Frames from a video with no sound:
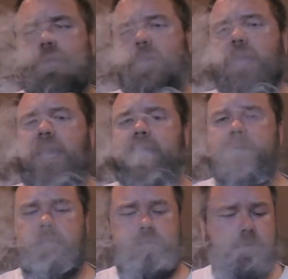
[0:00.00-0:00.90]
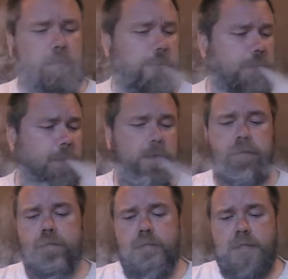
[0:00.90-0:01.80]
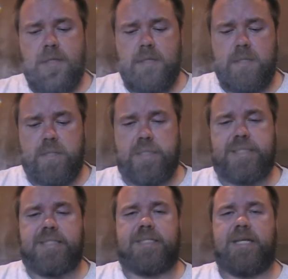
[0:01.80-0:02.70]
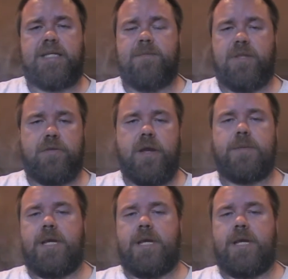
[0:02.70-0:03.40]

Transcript: And this is 6 milligrams.